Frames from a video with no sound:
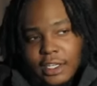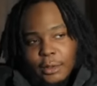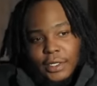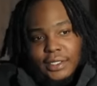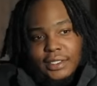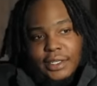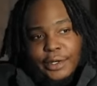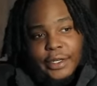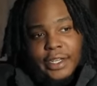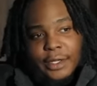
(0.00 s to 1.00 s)
I think about this shit
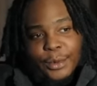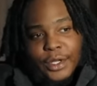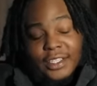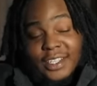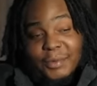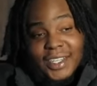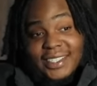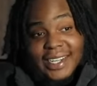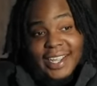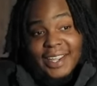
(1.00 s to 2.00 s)
every day, man. I think about
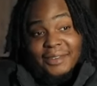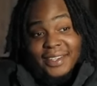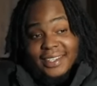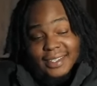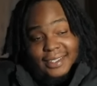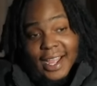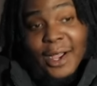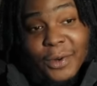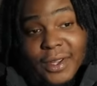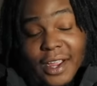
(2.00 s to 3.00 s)
shit every
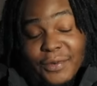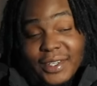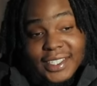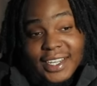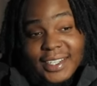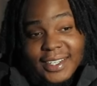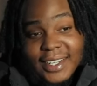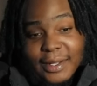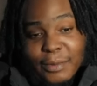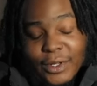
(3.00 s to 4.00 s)
out every second of
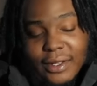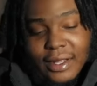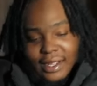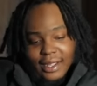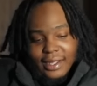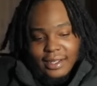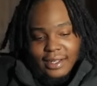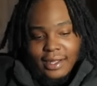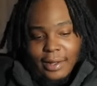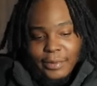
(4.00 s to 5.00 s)
the day. But mm.
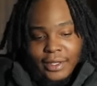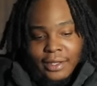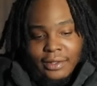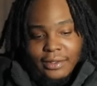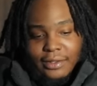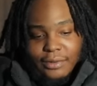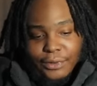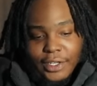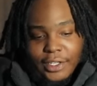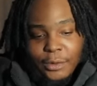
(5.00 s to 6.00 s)
I mean,
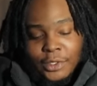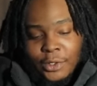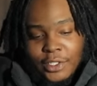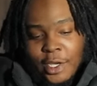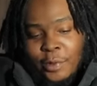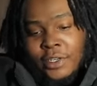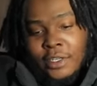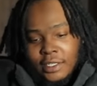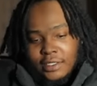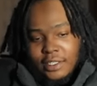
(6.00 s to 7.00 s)
really, what's going to take me to the
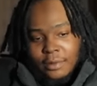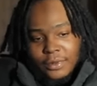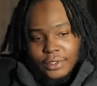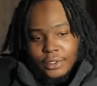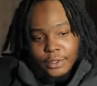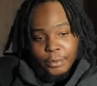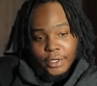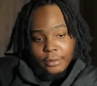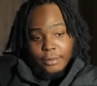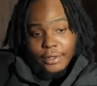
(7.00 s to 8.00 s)
next step is just
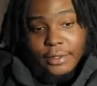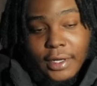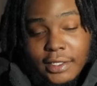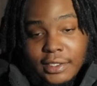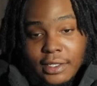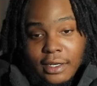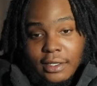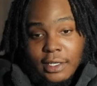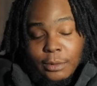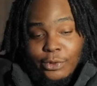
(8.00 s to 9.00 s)
me, bro. I just got to
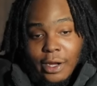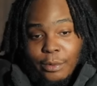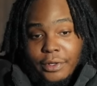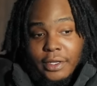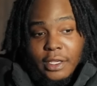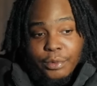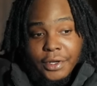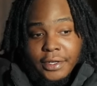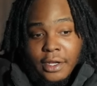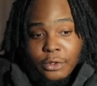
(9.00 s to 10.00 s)
keep dropping, keep
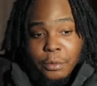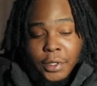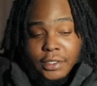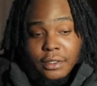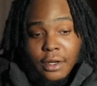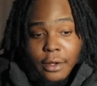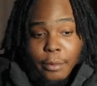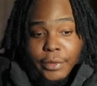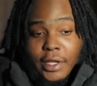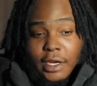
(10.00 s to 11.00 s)
putting out the best
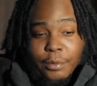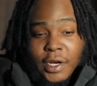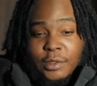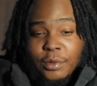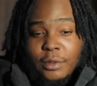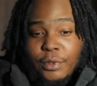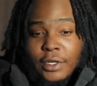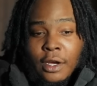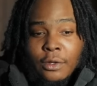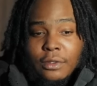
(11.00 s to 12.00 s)
me I could possibly
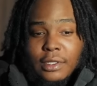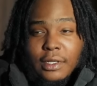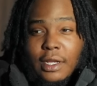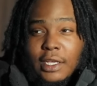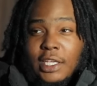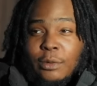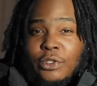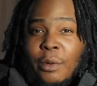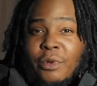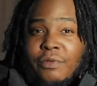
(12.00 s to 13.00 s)
put out, and mm-hmm. keep hmm.
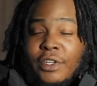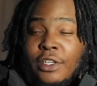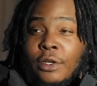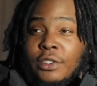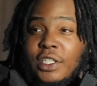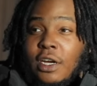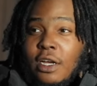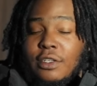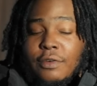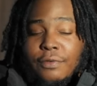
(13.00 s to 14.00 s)
dropping videos and
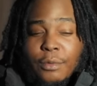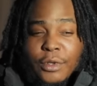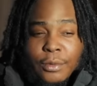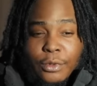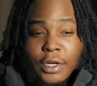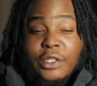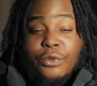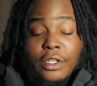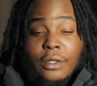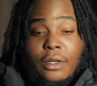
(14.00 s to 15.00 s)
content for the people. That's
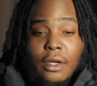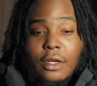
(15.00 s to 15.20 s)
really